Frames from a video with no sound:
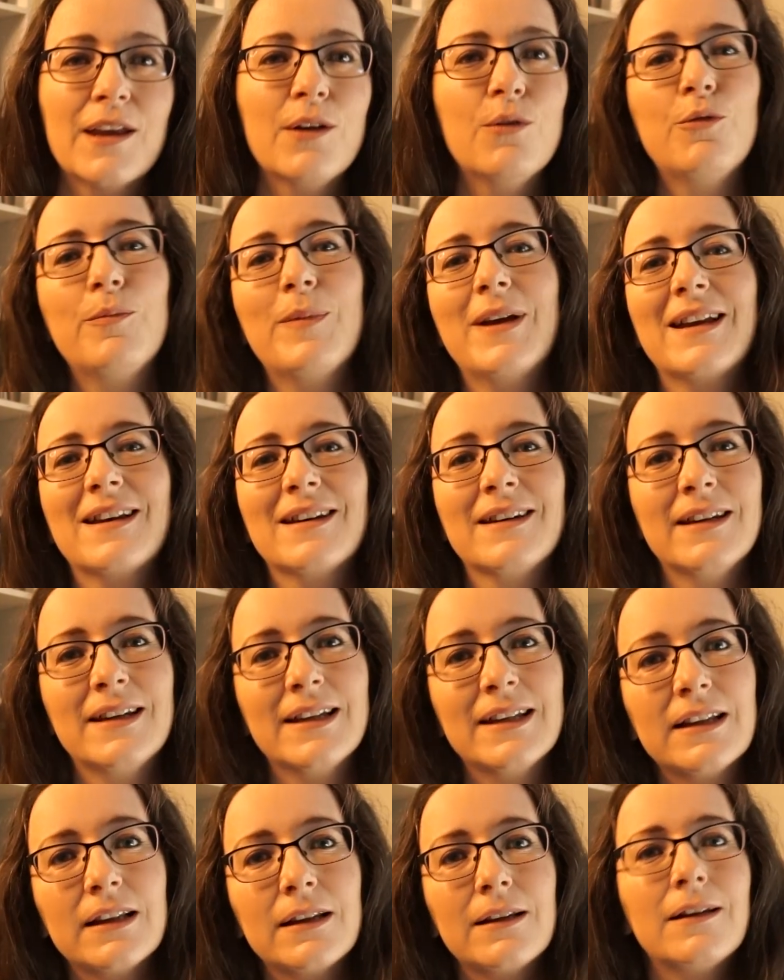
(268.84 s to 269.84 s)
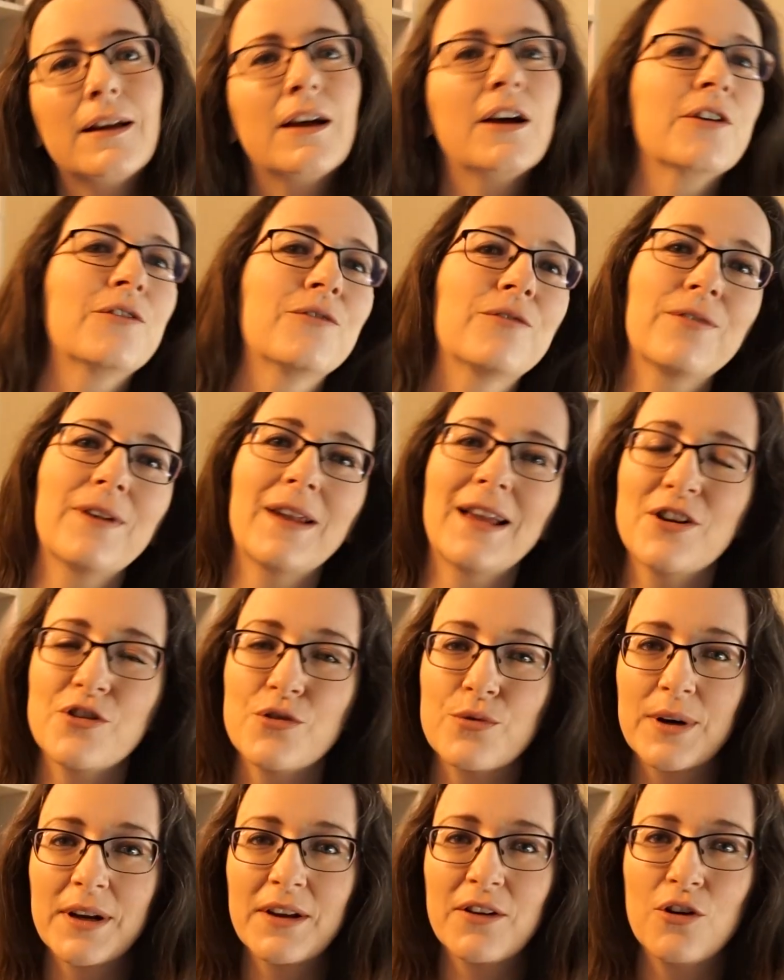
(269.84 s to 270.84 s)
He would make little
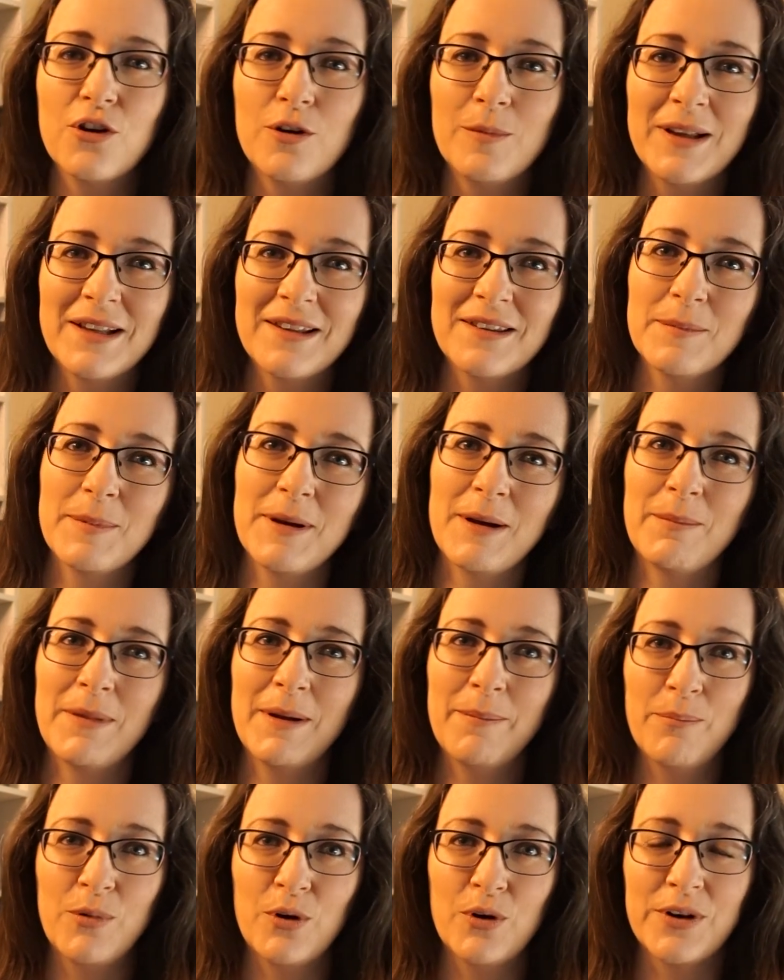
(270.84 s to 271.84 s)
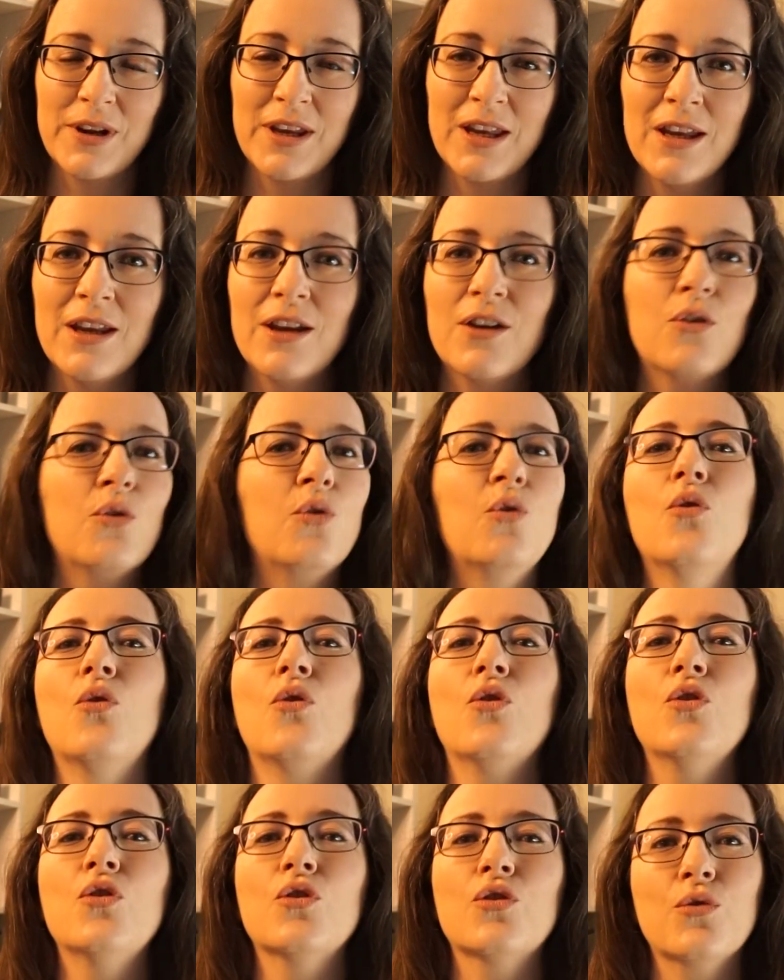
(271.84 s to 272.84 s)
unflattering comments about my body
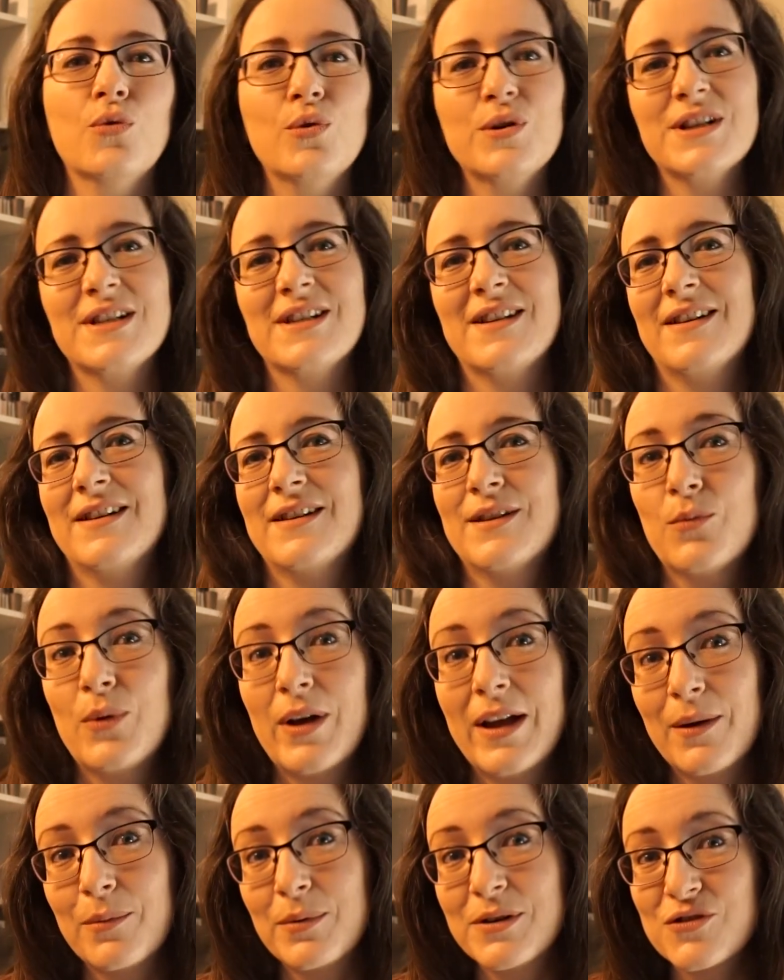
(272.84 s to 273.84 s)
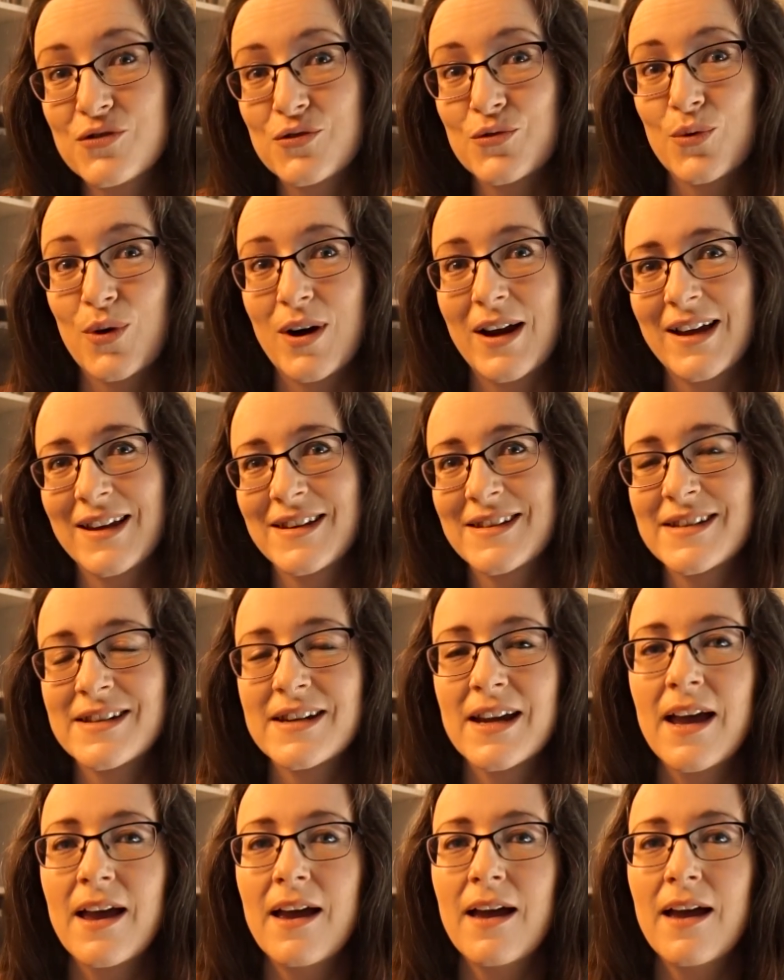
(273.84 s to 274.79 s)
or criticize the way I was dressed,